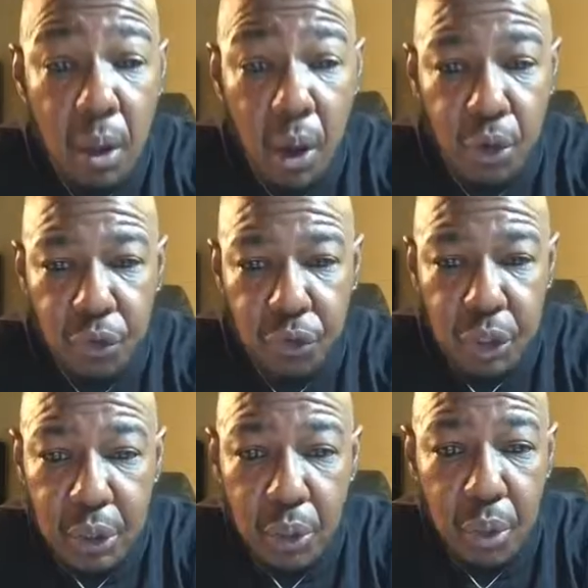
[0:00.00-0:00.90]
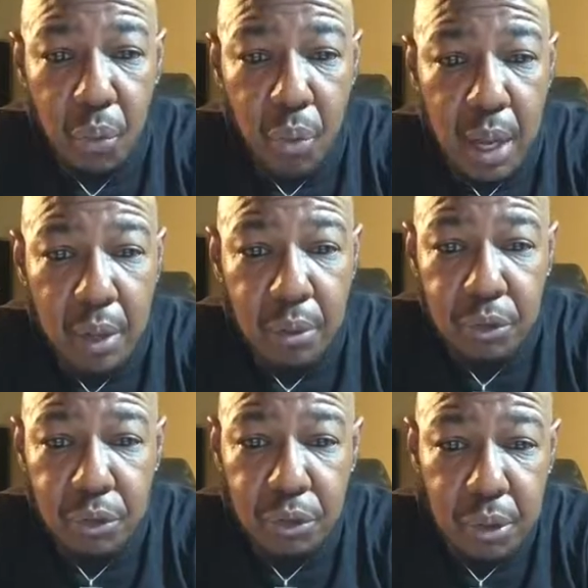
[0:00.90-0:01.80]
Are you still
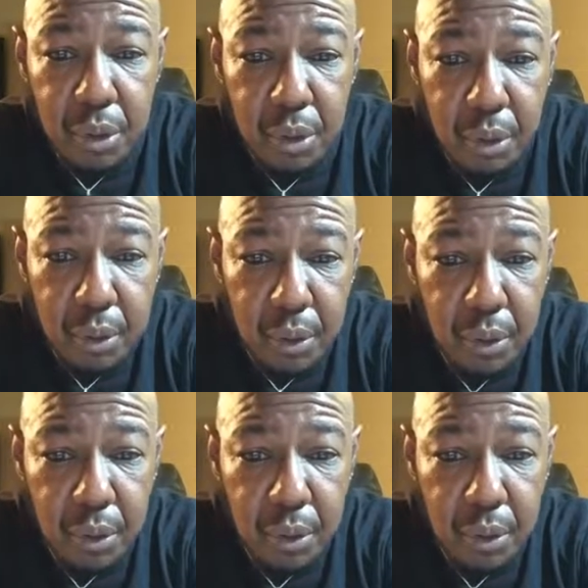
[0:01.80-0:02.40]
around, sir?